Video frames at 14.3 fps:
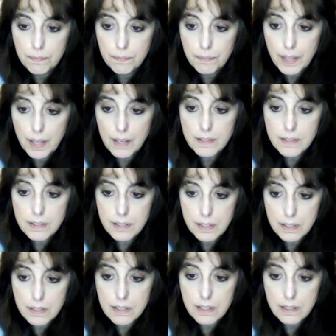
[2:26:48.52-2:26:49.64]
yes,
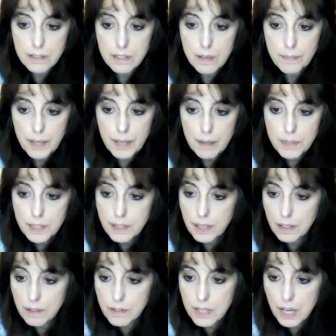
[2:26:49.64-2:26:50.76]
sometimes it
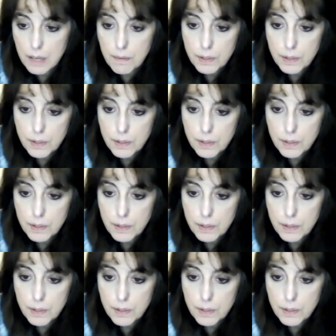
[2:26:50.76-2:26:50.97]
takes time.